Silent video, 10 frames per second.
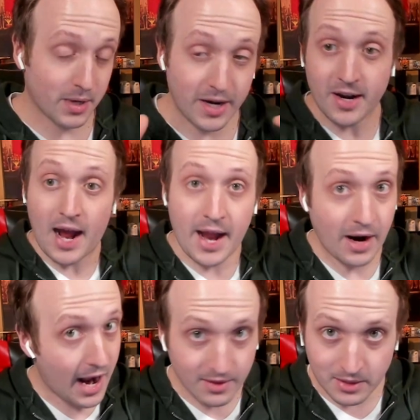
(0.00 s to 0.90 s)
But I
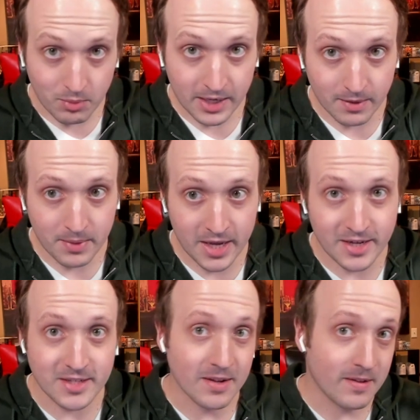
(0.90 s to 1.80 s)
highly
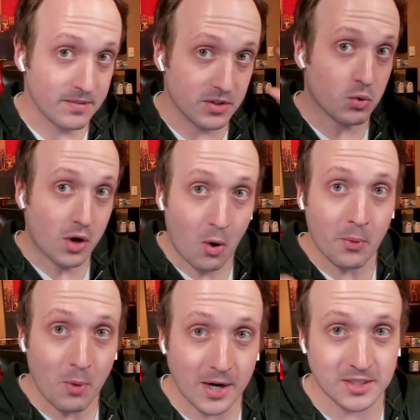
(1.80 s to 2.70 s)
recommend you go
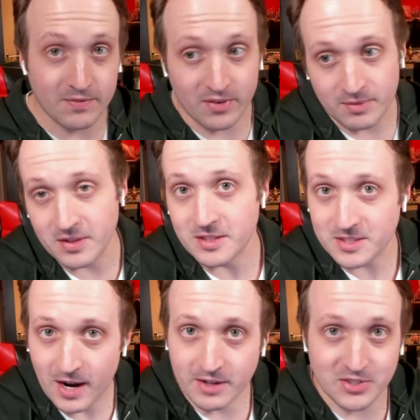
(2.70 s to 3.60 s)
and watch Vinland
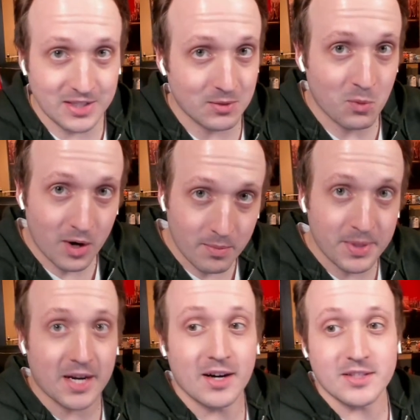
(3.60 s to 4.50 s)
Saga Season one
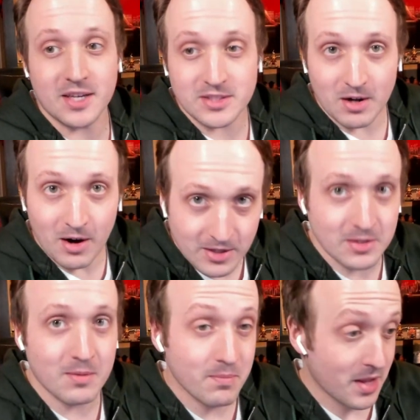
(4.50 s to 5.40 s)
because it's
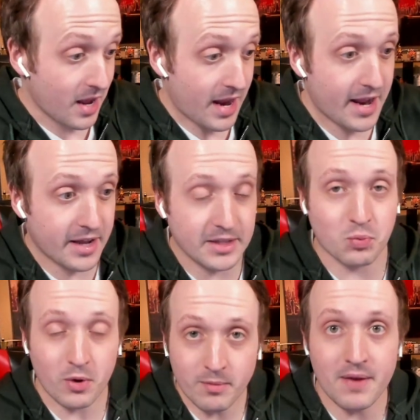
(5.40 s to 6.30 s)
awesome. And it's
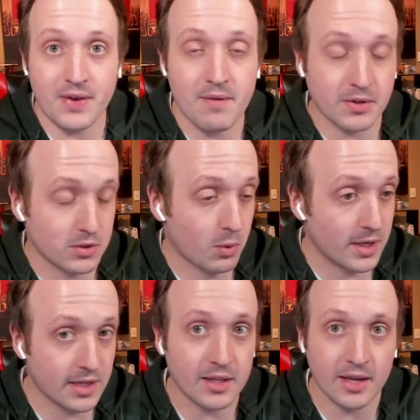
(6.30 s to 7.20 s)
one of my favorite
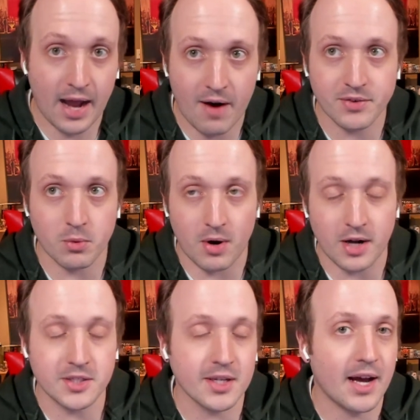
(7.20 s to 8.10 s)
stories. I think after
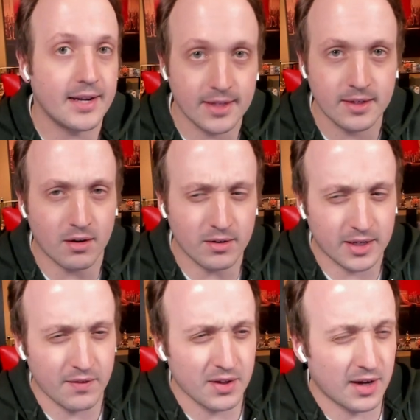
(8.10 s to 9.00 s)
watching it, I did
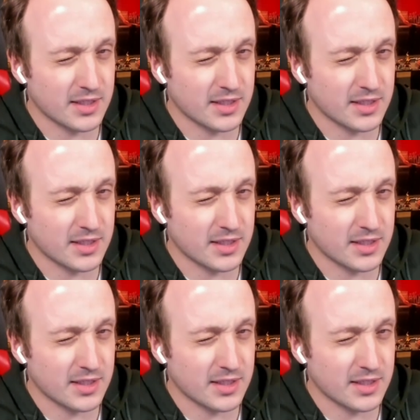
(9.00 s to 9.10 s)
give it a